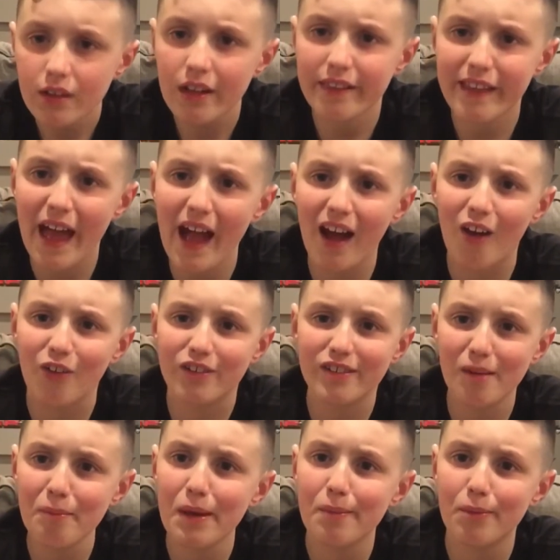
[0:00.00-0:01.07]
Now,
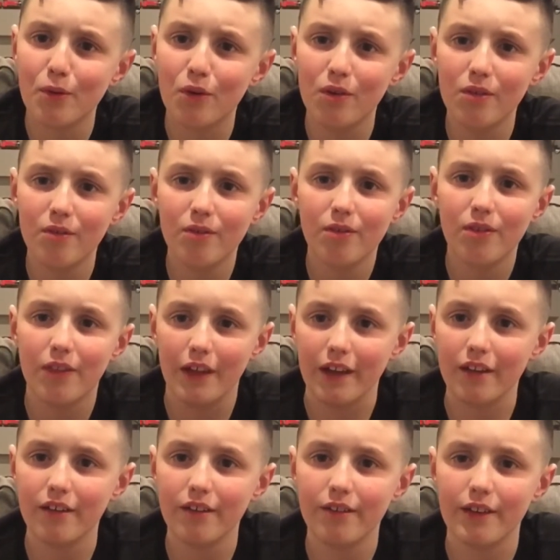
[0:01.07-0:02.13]
some people think